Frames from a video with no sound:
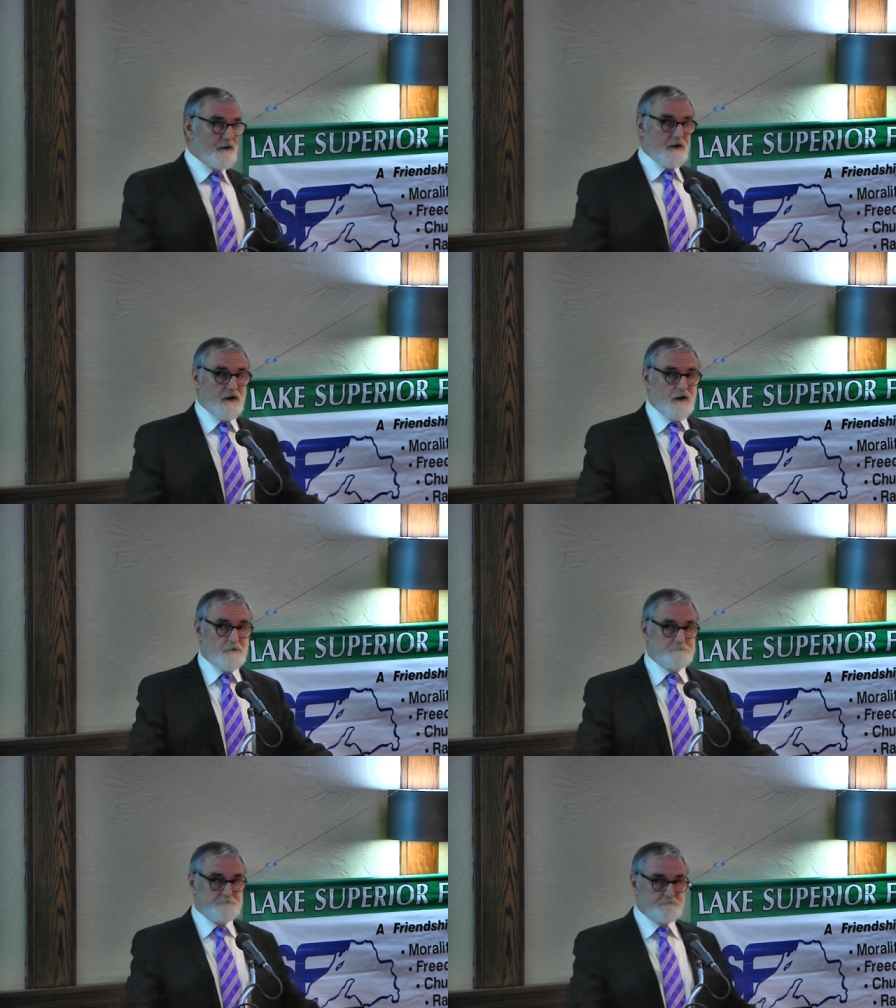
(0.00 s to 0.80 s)

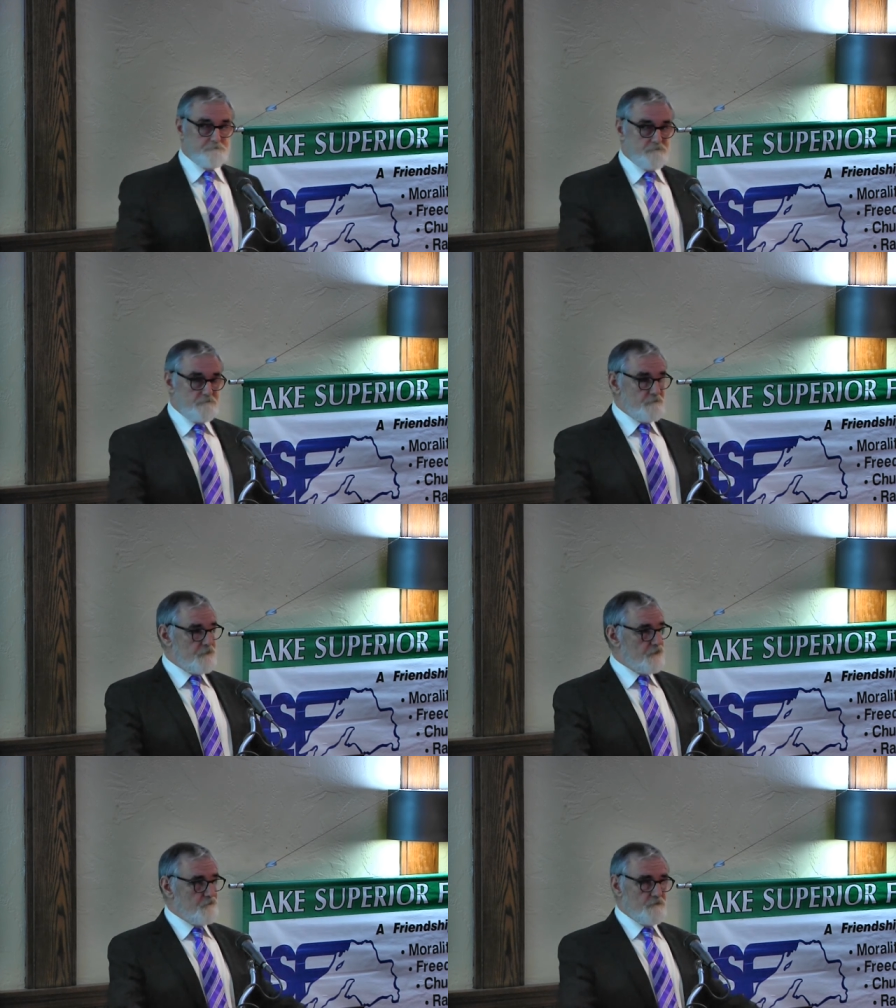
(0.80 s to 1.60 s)
Um,
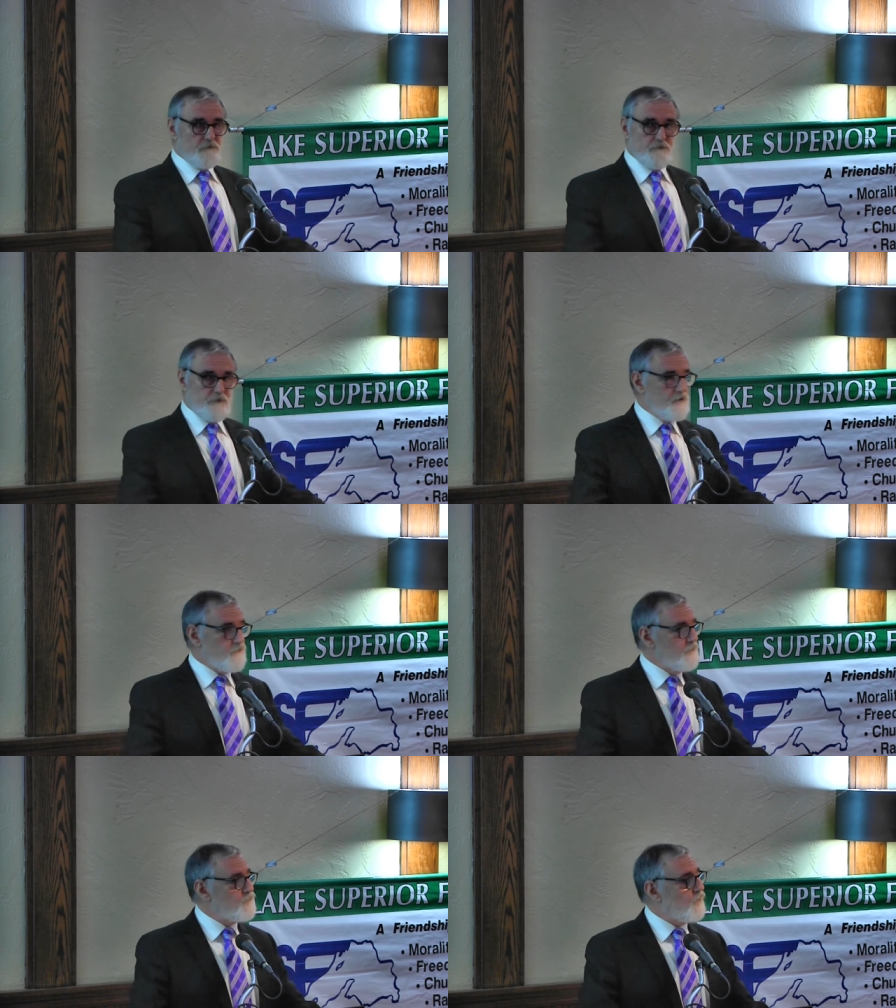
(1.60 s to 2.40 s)
that
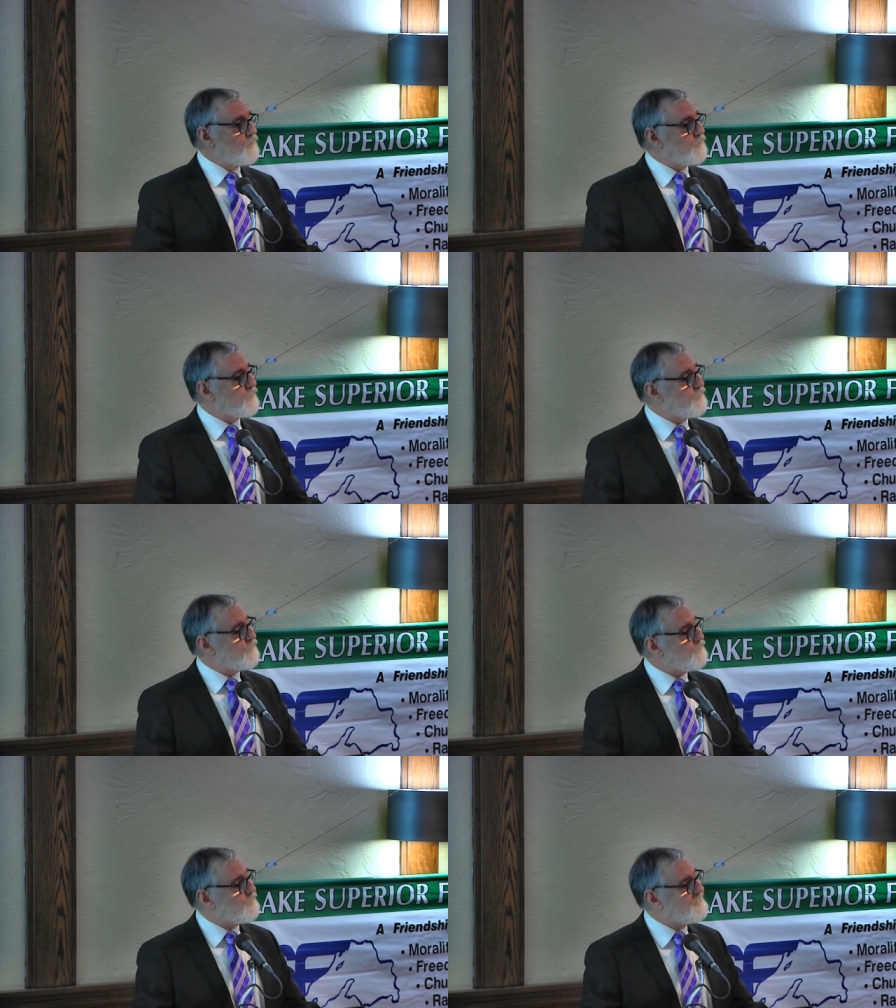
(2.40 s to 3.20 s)
seems
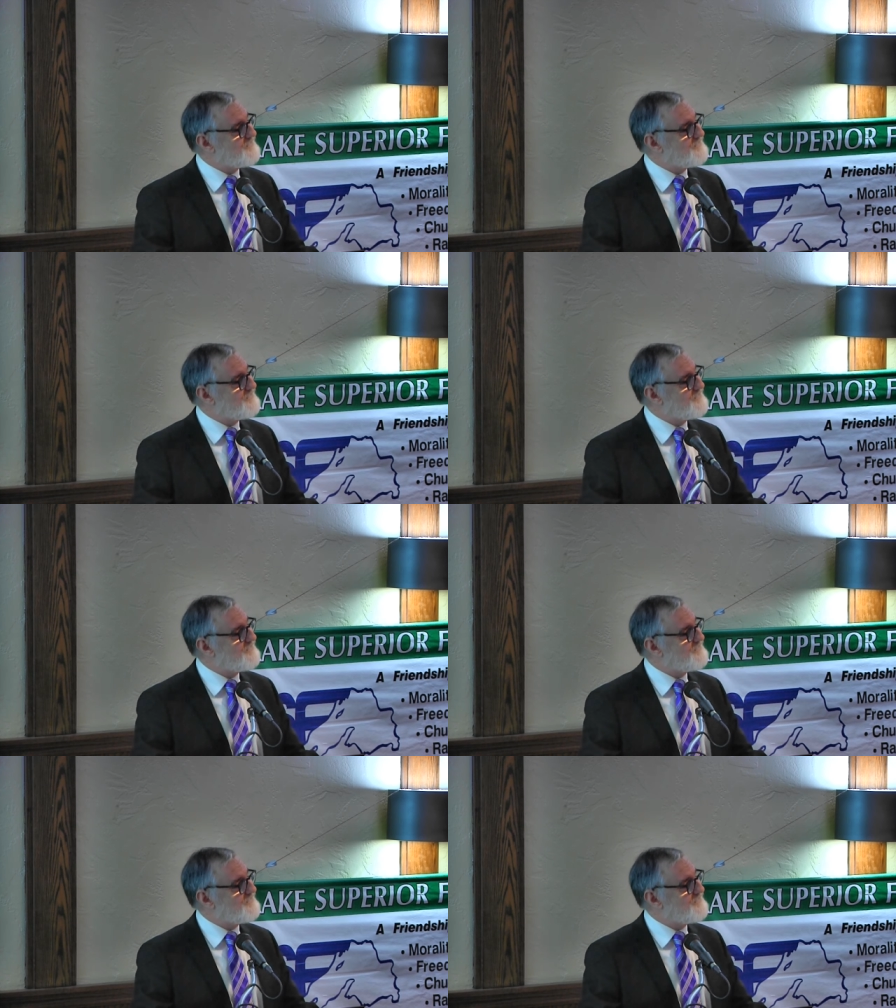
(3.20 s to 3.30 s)
controversial.